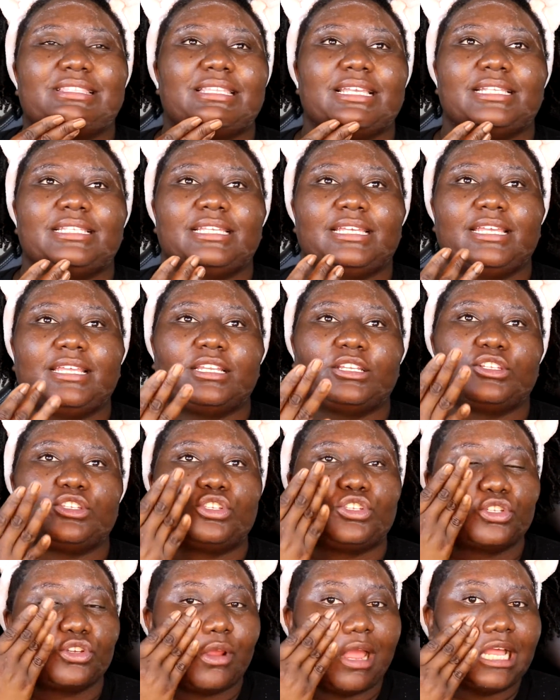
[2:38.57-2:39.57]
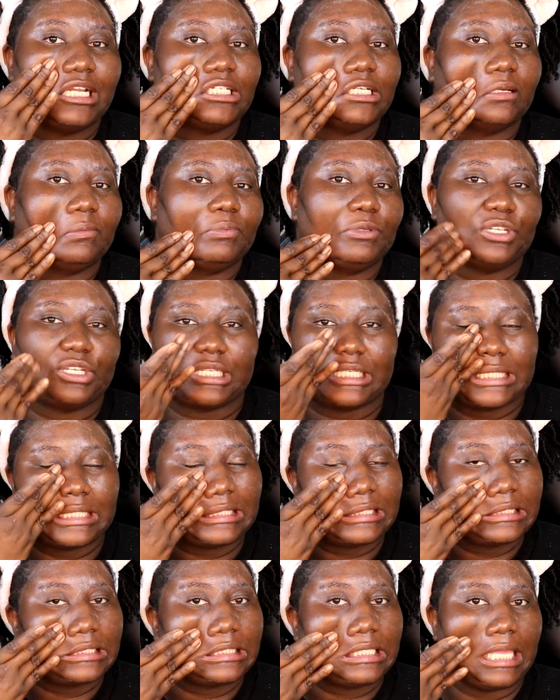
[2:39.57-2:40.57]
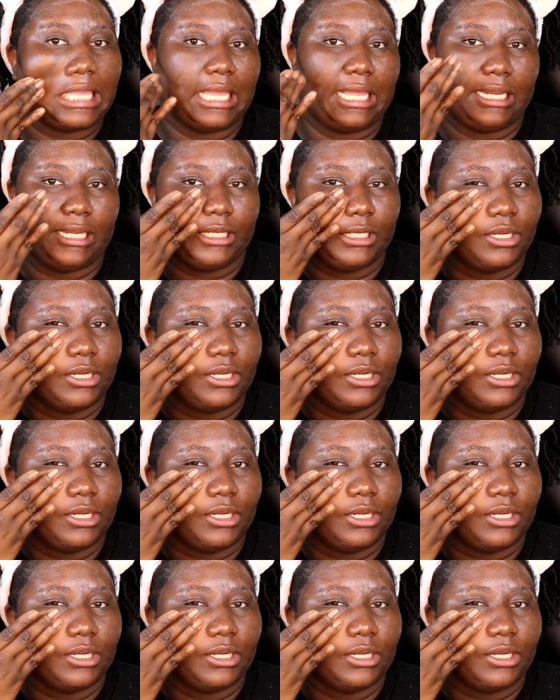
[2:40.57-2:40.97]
doesn't scratch up your skin,